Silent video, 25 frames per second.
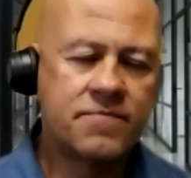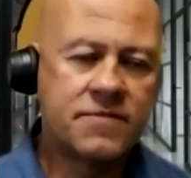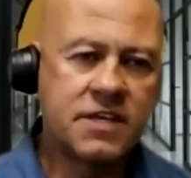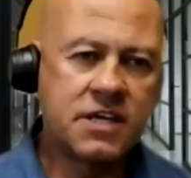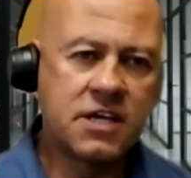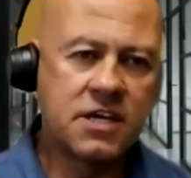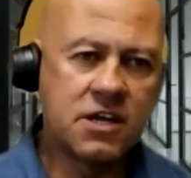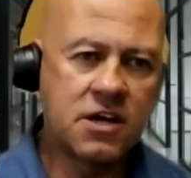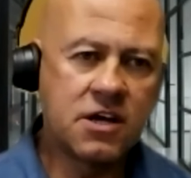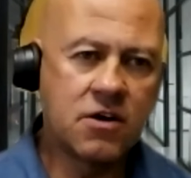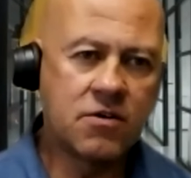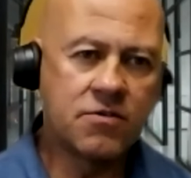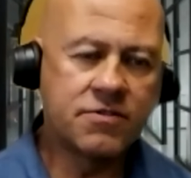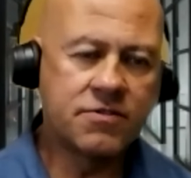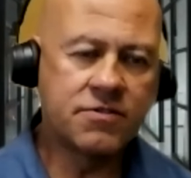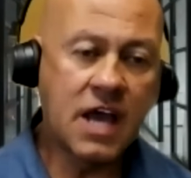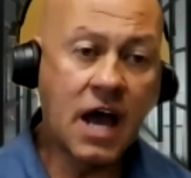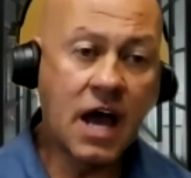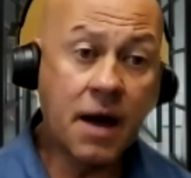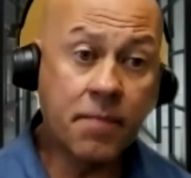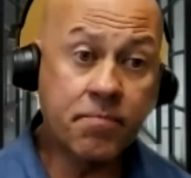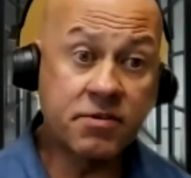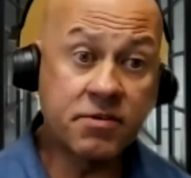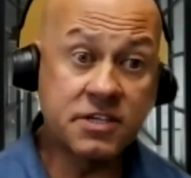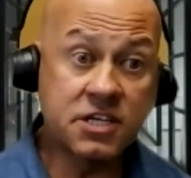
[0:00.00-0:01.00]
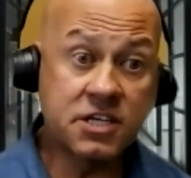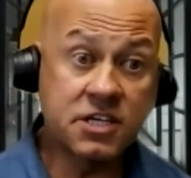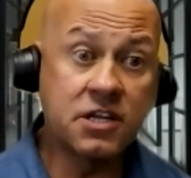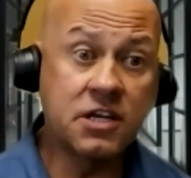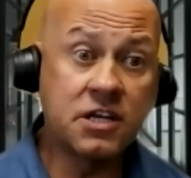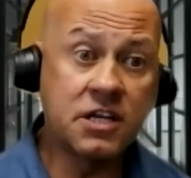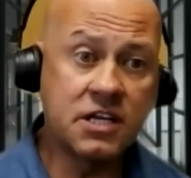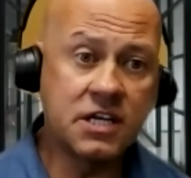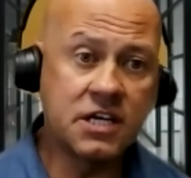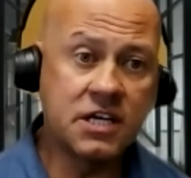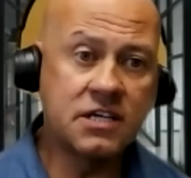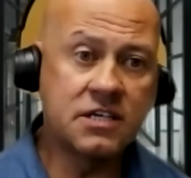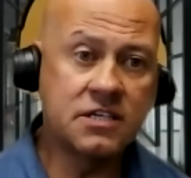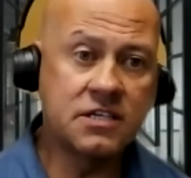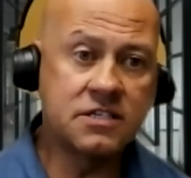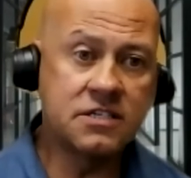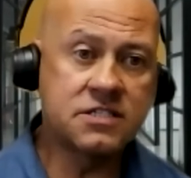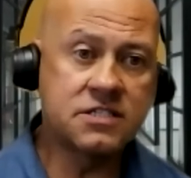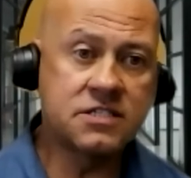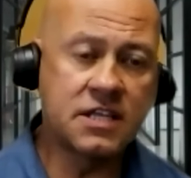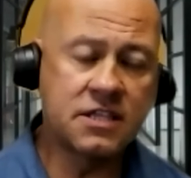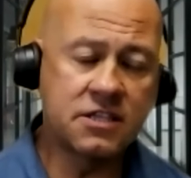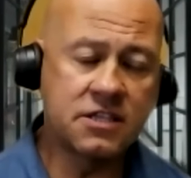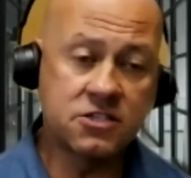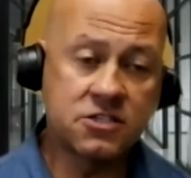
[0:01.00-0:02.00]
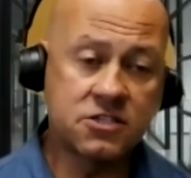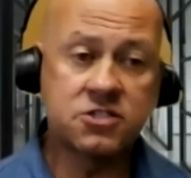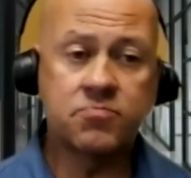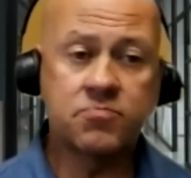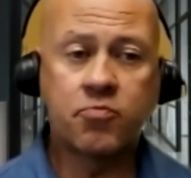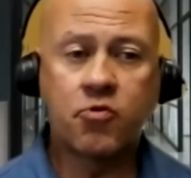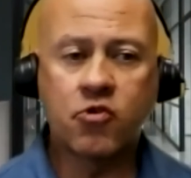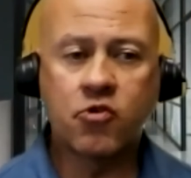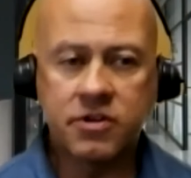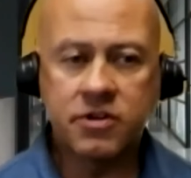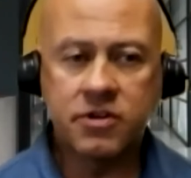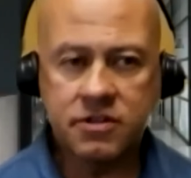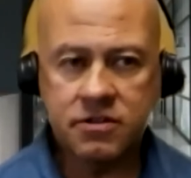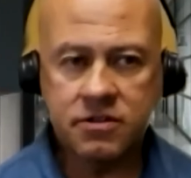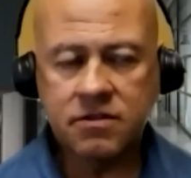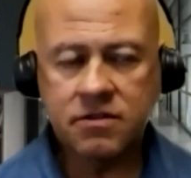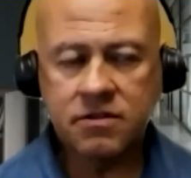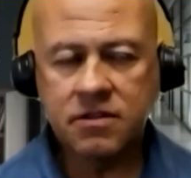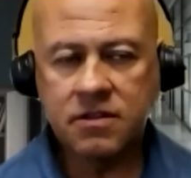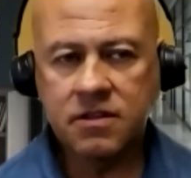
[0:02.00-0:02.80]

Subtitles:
the opportunities and the support